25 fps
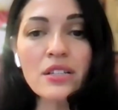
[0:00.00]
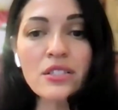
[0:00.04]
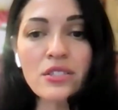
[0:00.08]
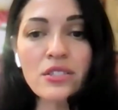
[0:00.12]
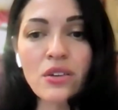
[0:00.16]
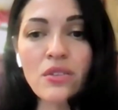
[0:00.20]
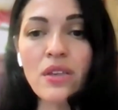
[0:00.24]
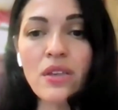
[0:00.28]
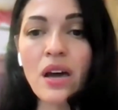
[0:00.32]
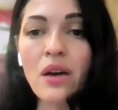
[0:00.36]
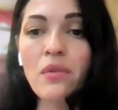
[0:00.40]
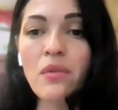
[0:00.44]

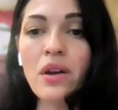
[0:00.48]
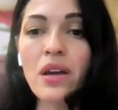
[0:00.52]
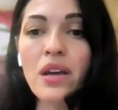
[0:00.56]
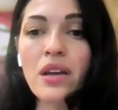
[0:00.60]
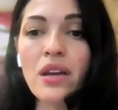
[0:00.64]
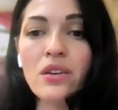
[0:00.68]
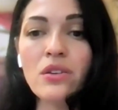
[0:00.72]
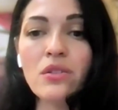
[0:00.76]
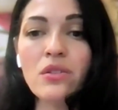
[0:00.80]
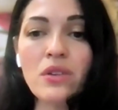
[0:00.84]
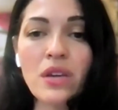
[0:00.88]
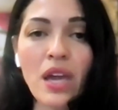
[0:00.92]
so that
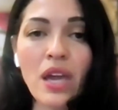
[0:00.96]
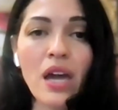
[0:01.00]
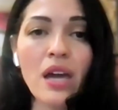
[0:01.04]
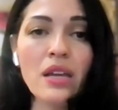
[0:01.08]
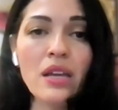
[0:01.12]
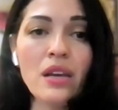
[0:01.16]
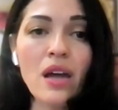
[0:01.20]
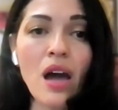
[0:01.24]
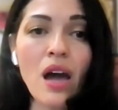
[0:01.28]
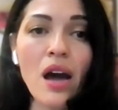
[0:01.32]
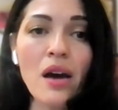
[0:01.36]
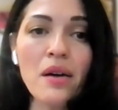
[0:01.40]
way you
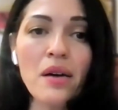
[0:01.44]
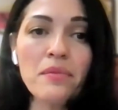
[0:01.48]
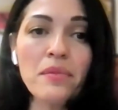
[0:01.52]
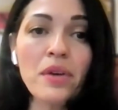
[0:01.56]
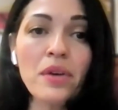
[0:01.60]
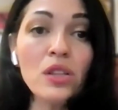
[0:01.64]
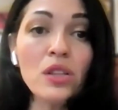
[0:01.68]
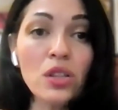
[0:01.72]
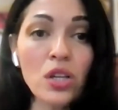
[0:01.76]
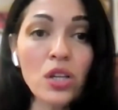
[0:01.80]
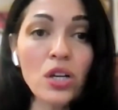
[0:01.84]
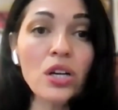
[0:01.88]
can
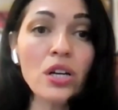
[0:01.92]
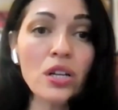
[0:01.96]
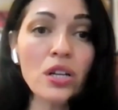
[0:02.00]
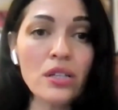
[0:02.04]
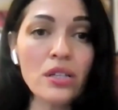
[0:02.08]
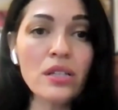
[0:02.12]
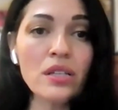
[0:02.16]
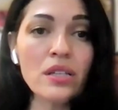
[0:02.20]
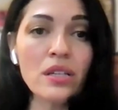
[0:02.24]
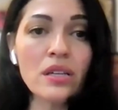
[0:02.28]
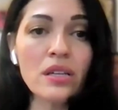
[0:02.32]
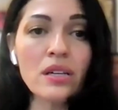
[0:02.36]

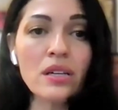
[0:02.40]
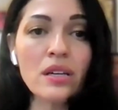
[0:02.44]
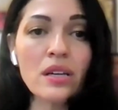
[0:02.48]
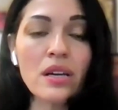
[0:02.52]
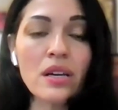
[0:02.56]
learn,